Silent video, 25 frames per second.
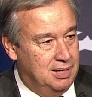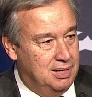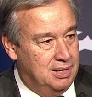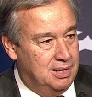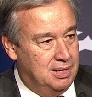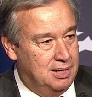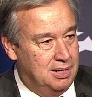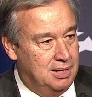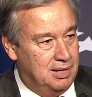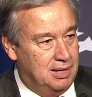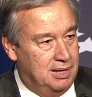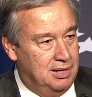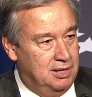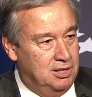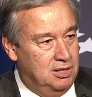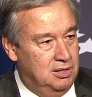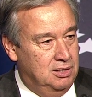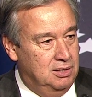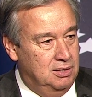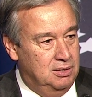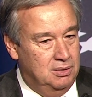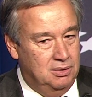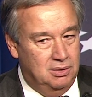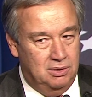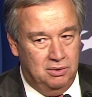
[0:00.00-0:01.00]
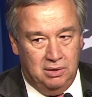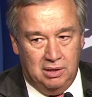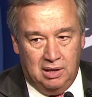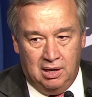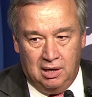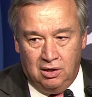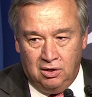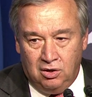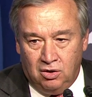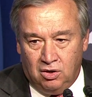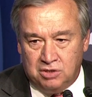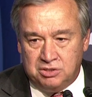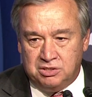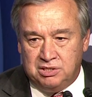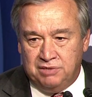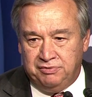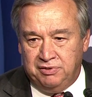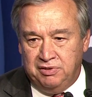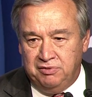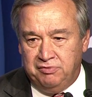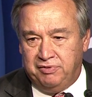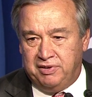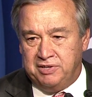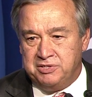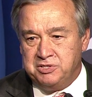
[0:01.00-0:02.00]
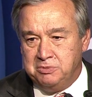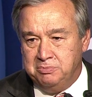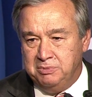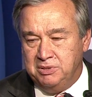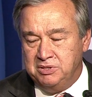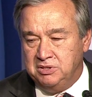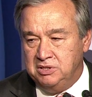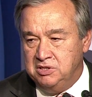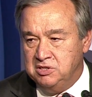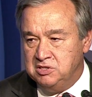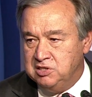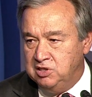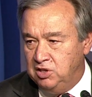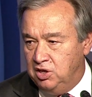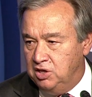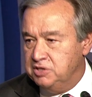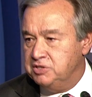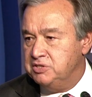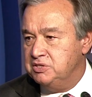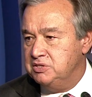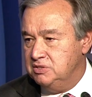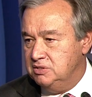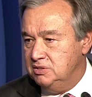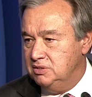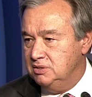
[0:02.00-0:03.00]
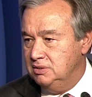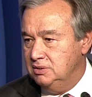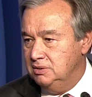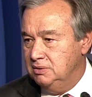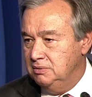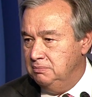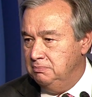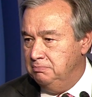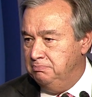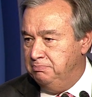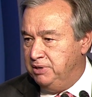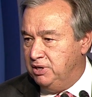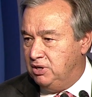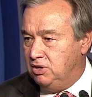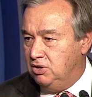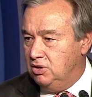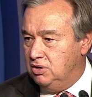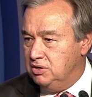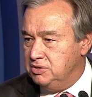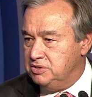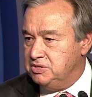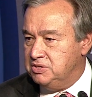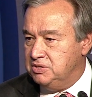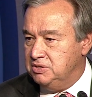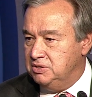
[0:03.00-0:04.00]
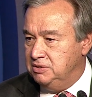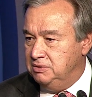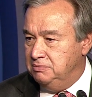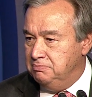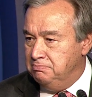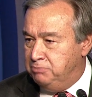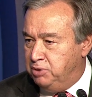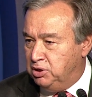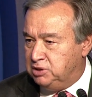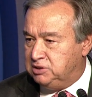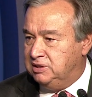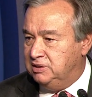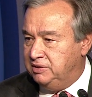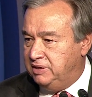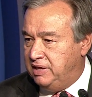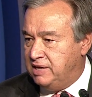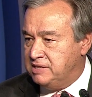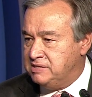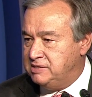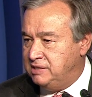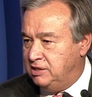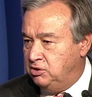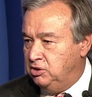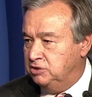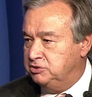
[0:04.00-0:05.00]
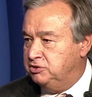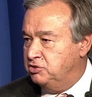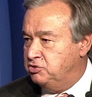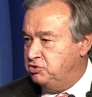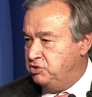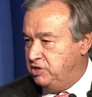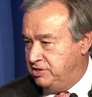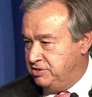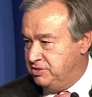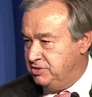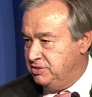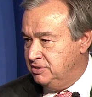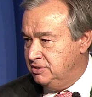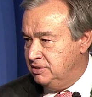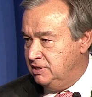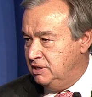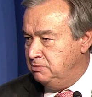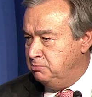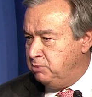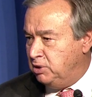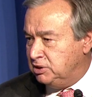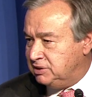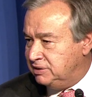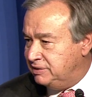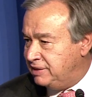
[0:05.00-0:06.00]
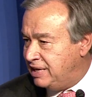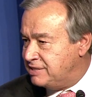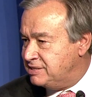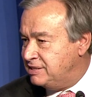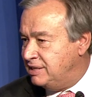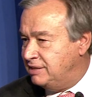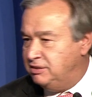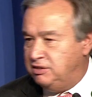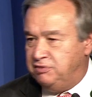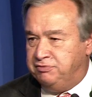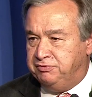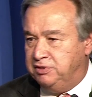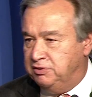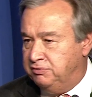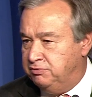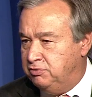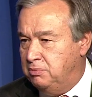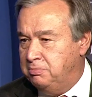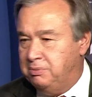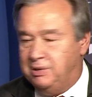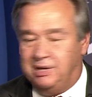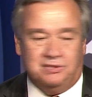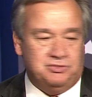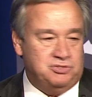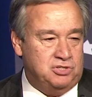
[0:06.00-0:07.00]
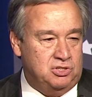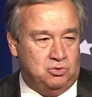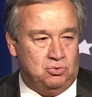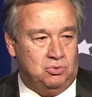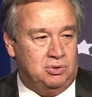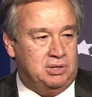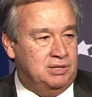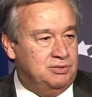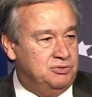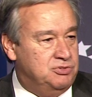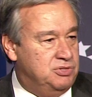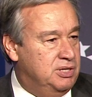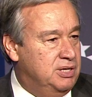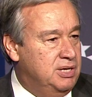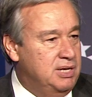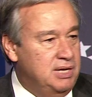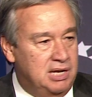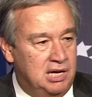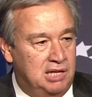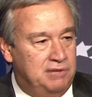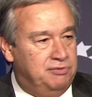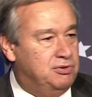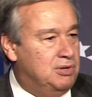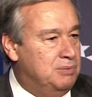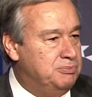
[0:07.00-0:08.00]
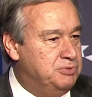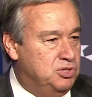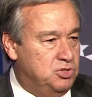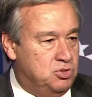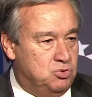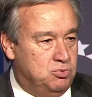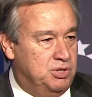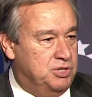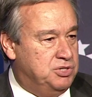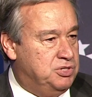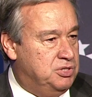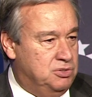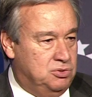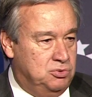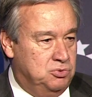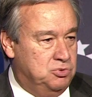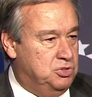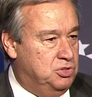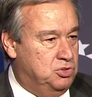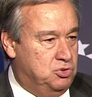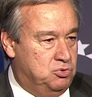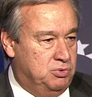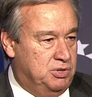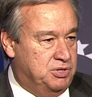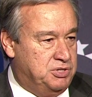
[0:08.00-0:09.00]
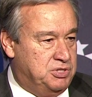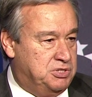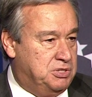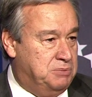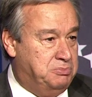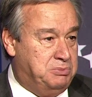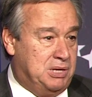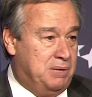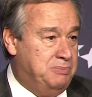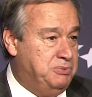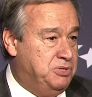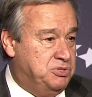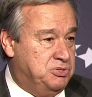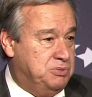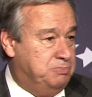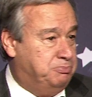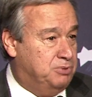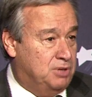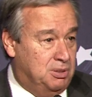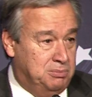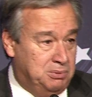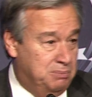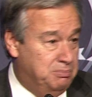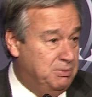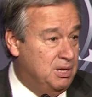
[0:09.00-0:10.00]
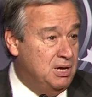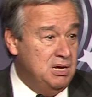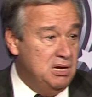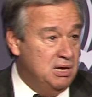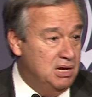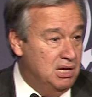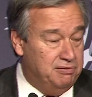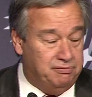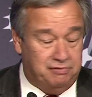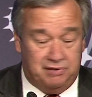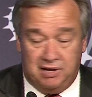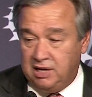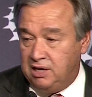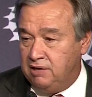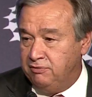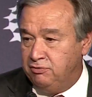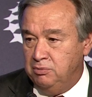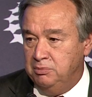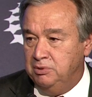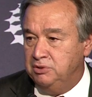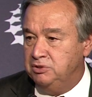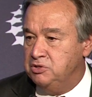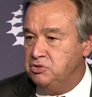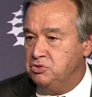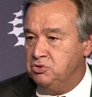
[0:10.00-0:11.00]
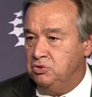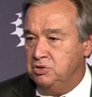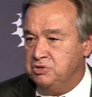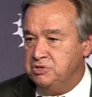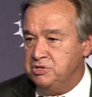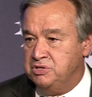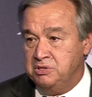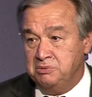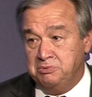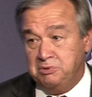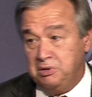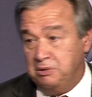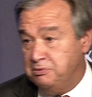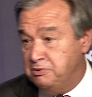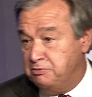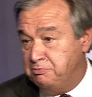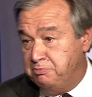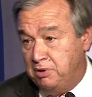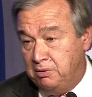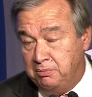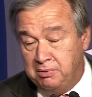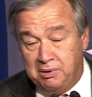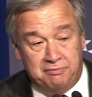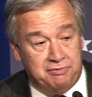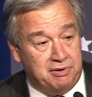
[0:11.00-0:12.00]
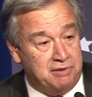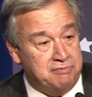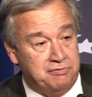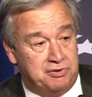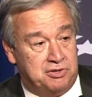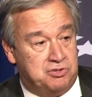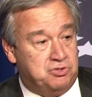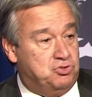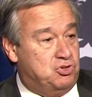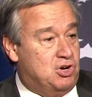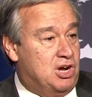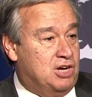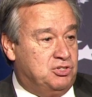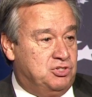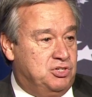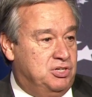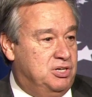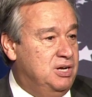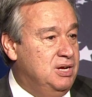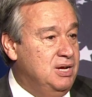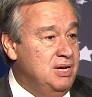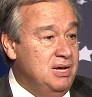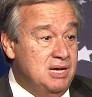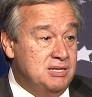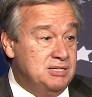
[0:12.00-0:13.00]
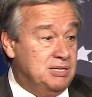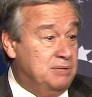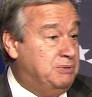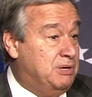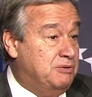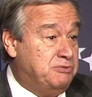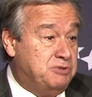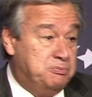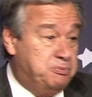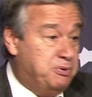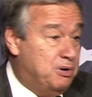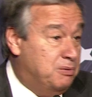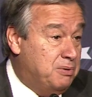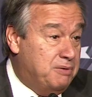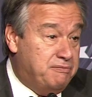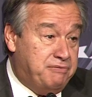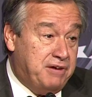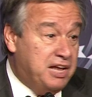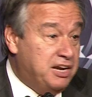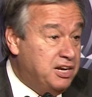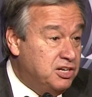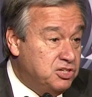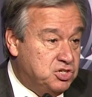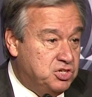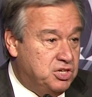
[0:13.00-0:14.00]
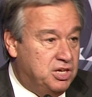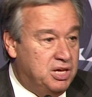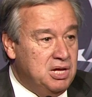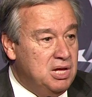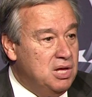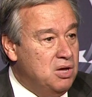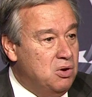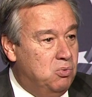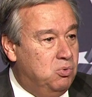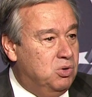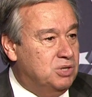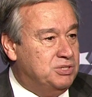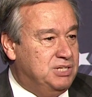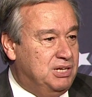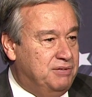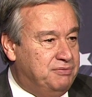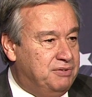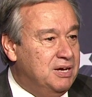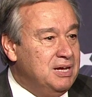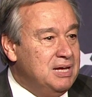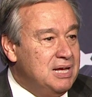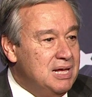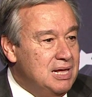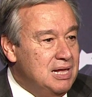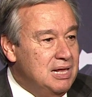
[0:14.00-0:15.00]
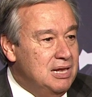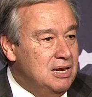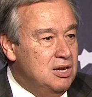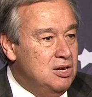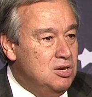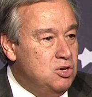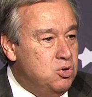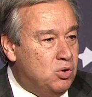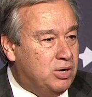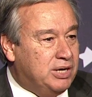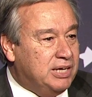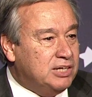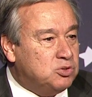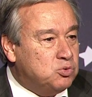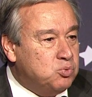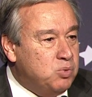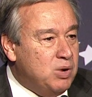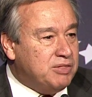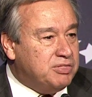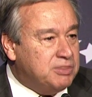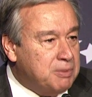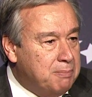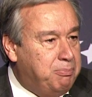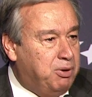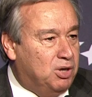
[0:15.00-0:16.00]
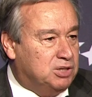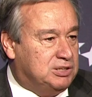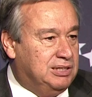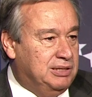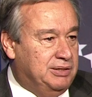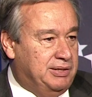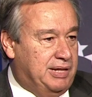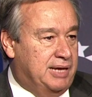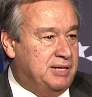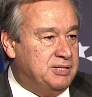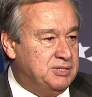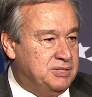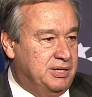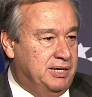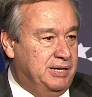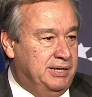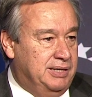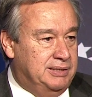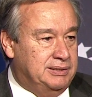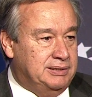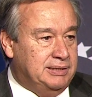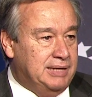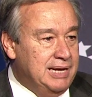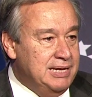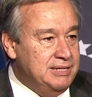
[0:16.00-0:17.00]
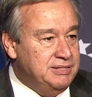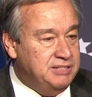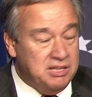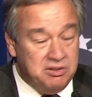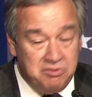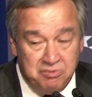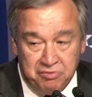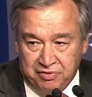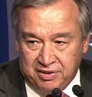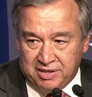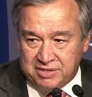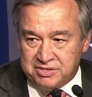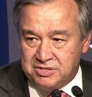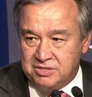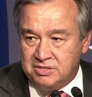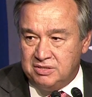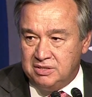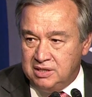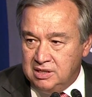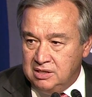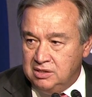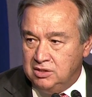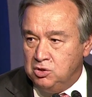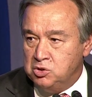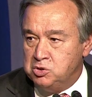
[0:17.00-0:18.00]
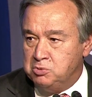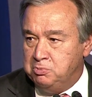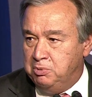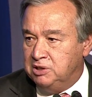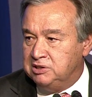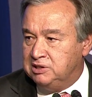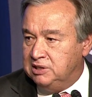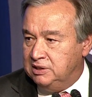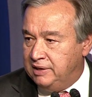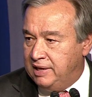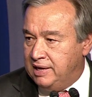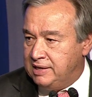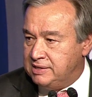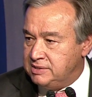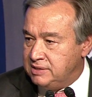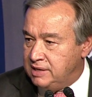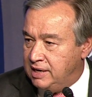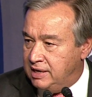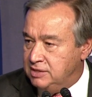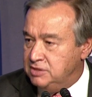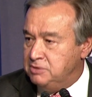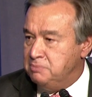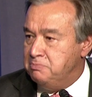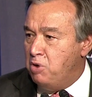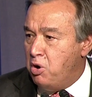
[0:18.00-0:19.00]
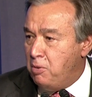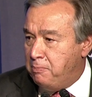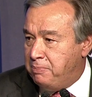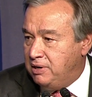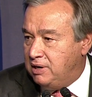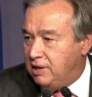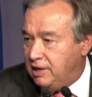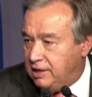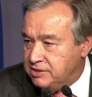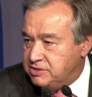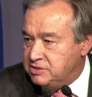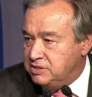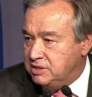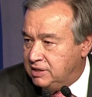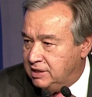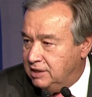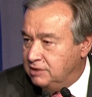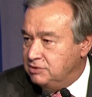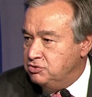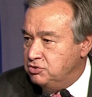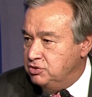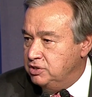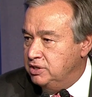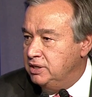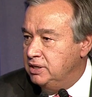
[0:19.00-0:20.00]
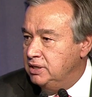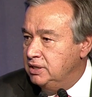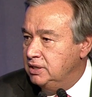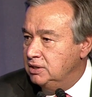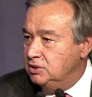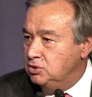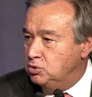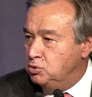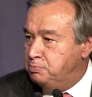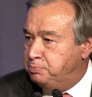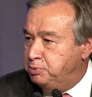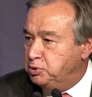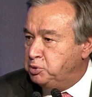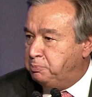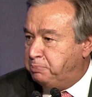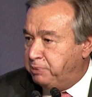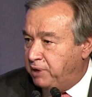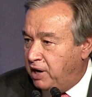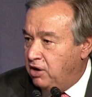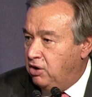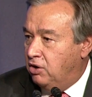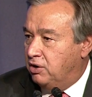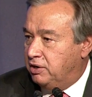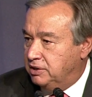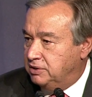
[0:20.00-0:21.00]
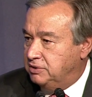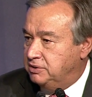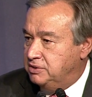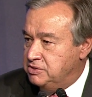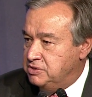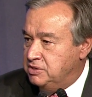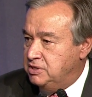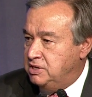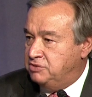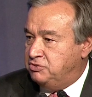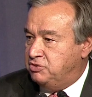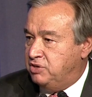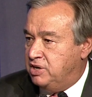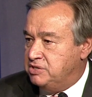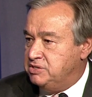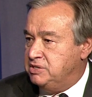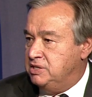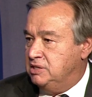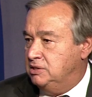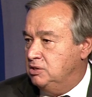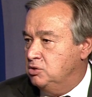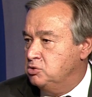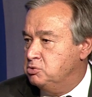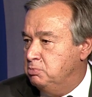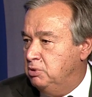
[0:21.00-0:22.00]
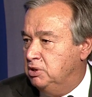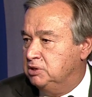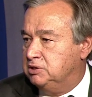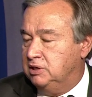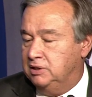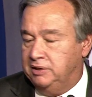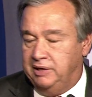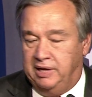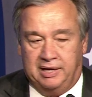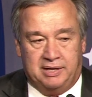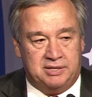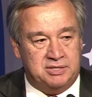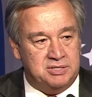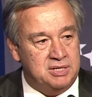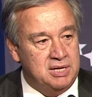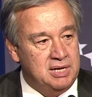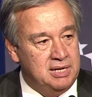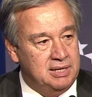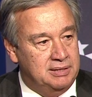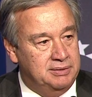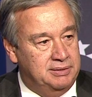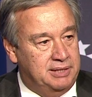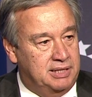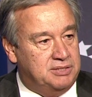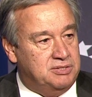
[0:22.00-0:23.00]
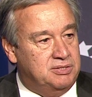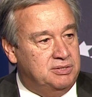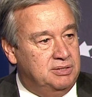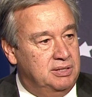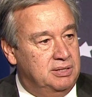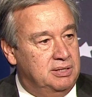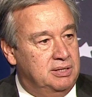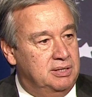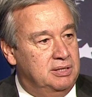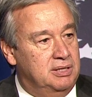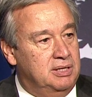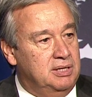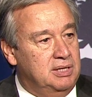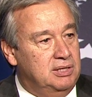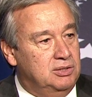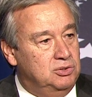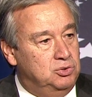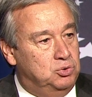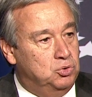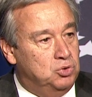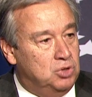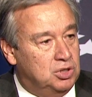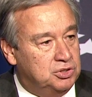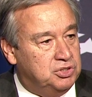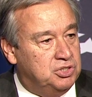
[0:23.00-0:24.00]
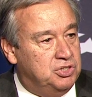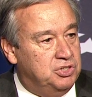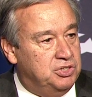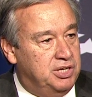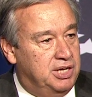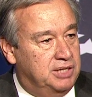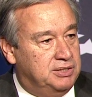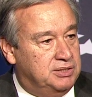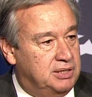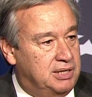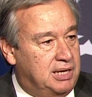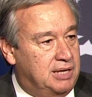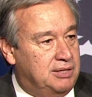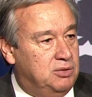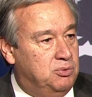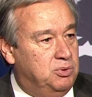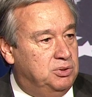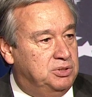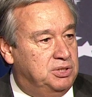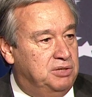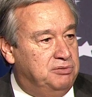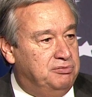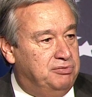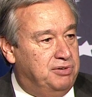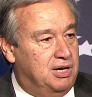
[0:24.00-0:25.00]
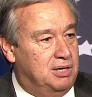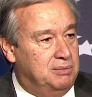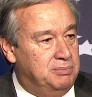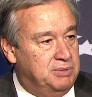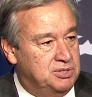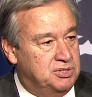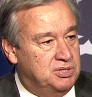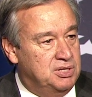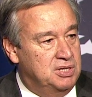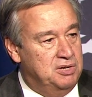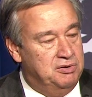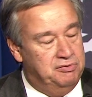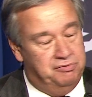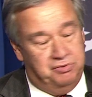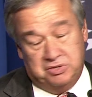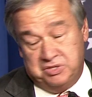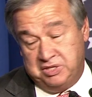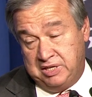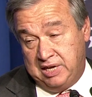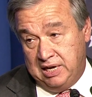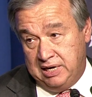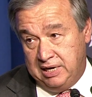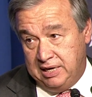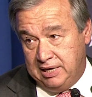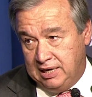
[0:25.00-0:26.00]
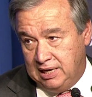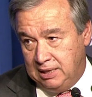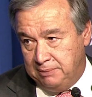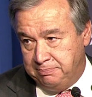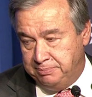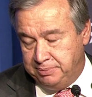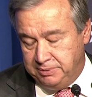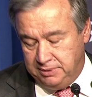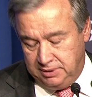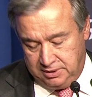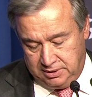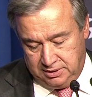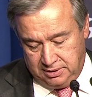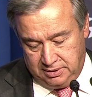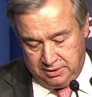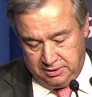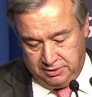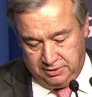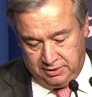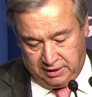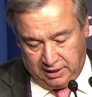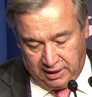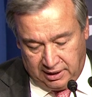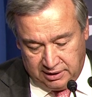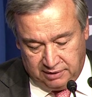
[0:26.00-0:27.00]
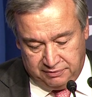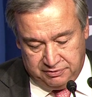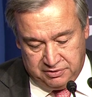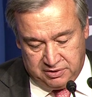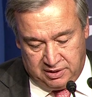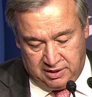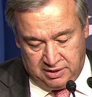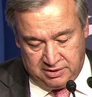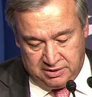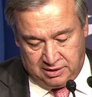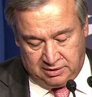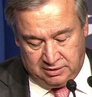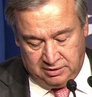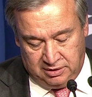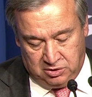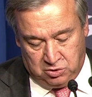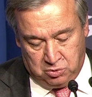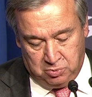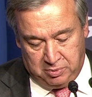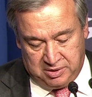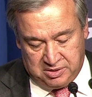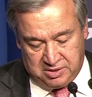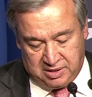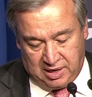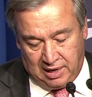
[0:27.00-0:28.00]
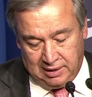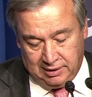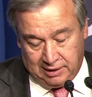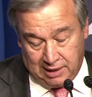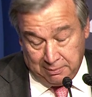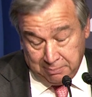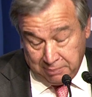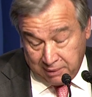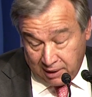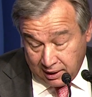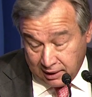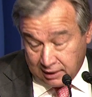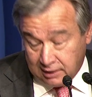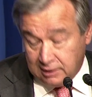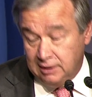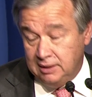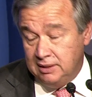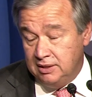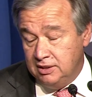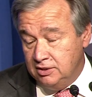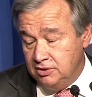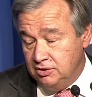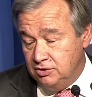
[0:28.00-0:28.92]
A lot of investment is lost because bottlenecks are not addressed. And bottlenecks are different from country to country and from situation to situation. Sometimes it's a problem of lack of human resources, sometimes it's a problem of infrastructure, sometimes it's a problem of energy, whatever. Look at where the bottlenecks are and invest in those bottlenecks and mobilize the country to put priorities in addressing those bottlenecks that do not create an adequate environment for scaling up the kind of things that need to be scaled up, like